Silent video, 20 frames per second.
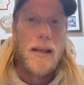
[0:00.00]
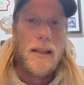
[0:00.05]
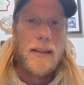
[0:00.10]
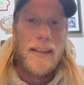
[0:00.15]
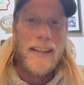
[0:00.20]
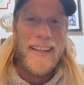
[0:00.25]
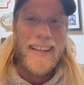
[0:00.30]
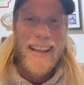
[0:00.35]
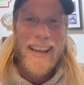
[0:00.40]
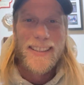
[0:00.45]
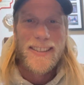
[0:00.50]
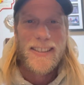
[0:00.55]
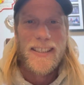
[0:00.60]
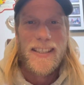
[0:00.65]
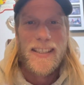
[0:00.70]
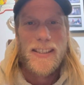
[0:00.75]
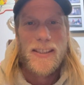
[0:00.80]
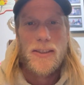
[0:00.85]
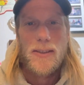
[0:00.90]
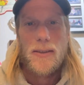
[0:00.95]
The next
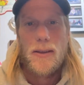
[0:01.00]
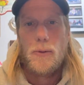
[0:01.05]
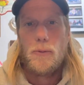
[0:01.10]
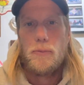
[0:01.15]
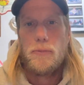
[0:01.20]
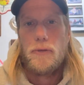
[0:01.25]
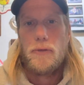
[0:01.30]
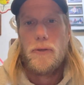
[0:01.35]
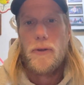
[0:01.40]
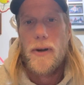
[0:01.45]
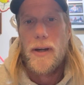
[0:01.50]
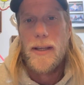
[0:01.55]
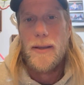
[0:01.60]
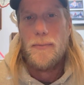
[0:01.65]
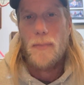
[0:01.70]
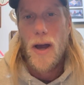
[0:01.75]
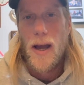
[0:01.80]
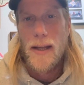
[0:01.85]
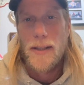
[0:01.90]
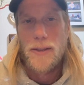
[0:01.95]
is pretty
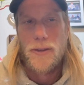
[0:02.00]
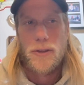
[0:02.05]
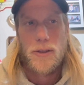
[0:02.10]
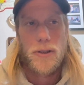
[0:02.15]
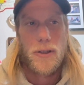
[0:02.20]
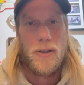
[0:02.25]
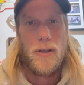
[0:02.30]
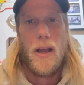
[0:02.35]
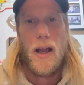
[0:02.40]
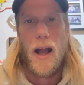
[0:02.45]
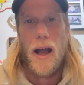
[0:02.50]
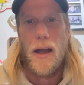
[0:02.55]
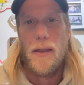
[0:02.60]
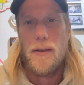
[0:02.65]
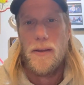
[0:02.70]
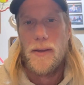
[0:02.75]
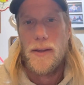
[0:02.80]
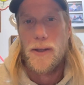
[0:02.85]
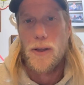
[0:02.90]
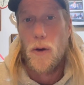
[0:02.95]
much,
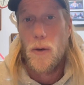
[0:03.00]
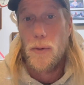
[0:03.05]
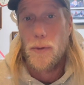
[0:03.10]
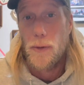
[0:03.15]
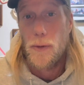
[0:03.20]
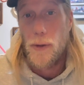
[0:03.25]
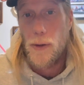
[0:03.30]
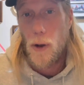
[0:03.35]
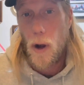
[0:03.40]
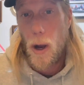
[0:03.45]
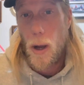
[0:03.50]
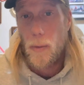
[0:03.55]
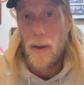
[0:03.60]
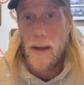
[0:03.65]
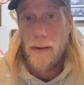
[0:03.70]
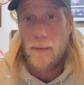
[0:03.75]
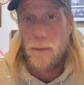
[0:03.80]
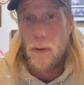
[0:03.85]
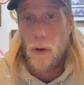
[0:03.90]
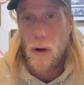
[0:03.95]
other than going through the
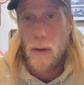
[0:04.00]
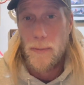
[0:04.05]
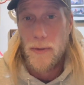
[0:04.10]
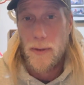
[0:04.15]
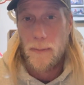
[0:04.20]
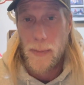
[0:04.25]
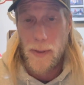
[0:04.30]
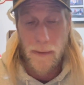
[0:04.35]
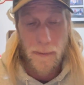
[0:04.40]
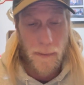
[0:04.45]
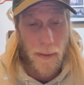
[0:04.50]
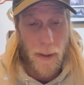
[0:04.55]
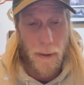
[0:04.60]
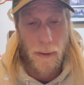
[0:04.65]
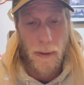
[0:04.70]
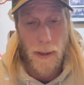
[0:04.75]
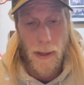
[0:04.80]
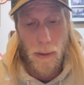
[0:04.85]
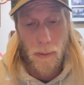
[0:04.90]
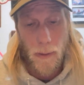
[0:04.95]
online forums, to be
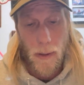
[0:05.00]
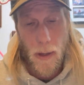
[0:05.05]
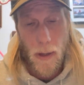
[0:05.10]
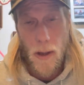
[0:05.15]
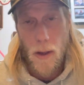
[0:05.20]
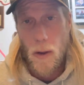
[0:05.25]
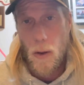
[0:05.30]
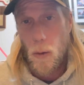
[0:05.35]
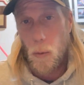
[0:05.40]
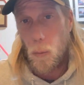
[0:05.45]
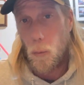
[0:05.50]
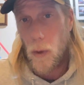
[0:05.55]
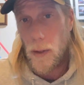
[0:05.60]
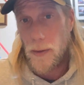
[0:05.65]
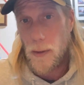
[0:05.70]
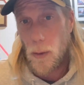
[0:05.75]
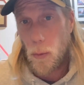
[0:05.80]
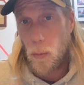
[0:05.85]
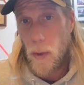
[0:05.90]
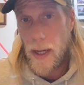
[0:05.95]
figuring out what
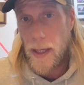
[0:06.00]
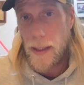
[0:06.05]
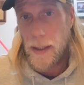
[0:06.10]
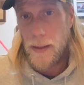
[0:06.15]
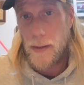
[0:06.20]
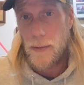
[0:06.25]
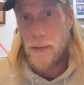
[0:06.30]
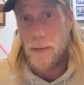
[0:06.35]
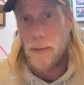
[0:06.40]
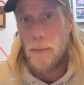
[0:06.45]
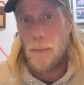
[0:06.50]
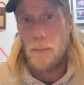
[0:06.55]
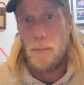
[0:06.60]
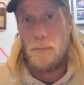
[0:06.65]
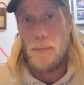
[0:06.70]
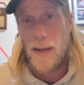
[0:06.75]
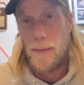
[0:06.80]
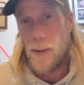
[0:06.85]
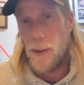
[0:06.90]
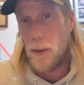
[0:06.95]
the weight is,
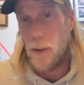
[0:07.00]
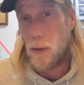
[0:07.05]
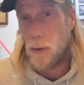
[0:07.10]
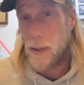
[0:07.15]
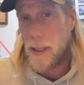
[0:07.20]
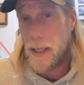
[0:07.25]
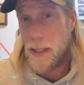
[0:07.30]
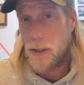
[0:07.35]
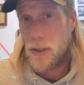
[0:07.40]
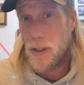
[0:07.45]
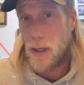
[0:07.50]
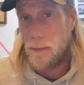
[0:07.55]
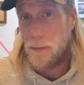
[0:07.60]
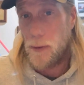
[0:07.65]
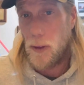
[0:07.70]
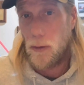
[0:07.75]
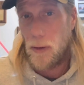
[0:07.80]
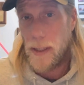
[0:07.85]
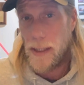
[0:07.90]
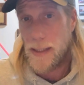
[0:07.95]
maybe the location of
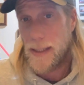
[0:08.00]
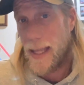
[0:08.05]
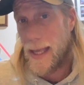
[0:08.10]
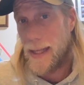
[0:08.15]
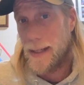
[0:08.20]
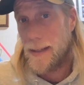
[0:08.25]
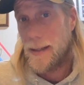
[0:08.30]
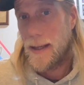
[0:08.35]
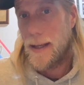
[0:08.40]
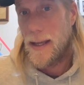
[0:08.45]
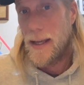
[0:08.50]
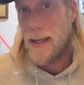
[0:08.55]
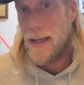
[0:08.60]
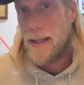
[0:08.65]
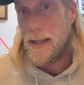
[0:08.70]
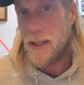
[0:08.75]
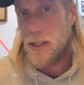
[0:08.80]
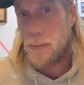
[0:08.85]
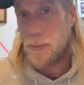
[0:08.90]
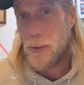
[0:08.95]
the lake that
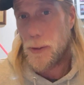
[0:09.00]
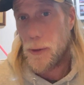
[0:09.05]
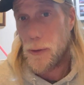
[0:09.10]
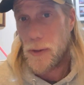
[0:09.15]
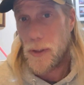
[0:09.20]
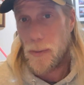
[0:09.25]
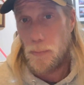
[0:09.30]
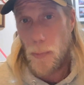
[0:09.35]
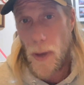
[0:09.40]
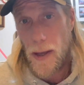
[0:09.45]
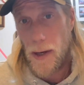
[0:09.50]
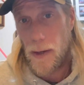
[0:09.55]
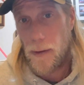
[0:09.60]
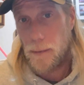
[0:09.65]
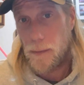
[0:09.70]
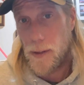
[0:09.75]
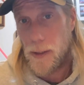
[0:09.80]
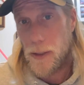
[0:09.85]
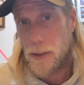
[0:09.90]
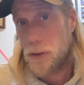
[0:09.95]
is producing better
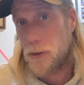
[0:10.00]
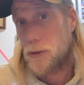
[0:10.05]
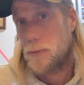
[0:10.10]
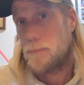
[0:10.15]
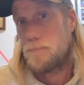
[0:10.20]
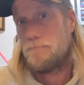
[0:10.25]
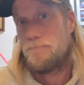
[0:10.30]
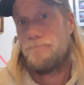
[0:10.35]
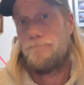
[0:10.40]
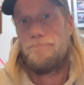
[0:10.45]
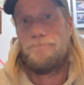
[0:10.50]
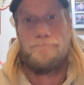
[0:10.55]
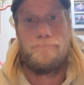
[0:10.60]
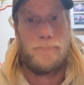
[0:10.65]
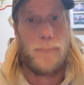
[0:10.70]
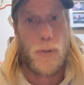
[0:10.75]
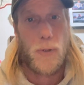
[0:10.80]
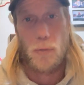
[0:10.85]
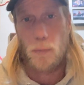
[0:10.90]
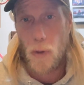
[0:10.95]
fish
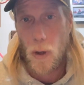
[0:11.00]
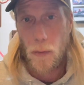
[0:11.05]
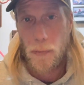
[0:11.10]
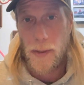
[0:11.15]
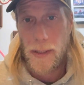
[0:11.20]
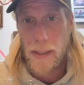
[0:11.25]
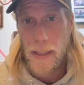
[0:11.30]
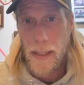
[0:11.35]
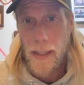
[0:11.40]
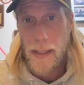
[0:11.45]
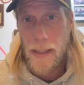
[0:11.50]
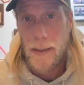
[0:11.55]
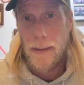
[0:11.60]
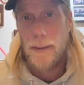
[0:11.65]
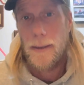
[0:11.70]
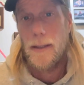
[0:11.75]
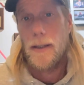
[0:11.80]
throughout the year,